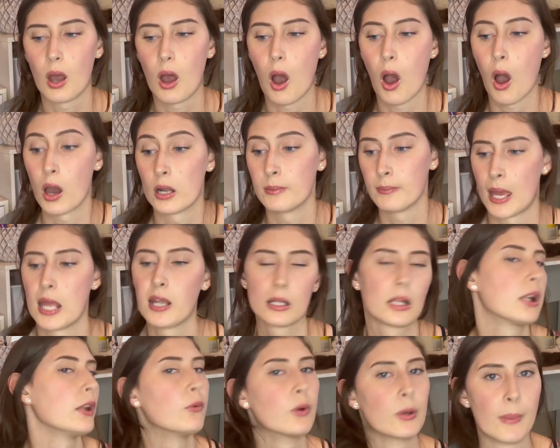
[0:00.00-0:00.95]

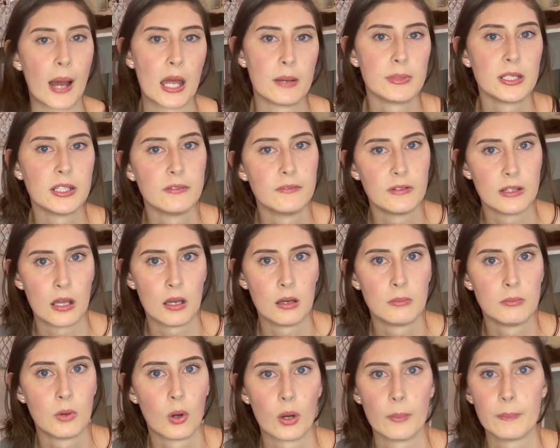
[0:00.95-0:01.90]
automatically remind me of
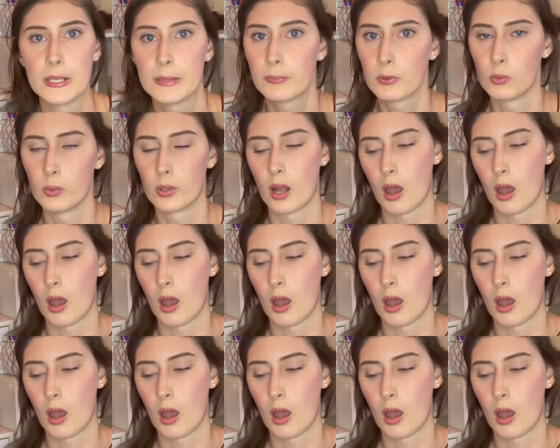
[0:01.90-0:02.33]
them or people would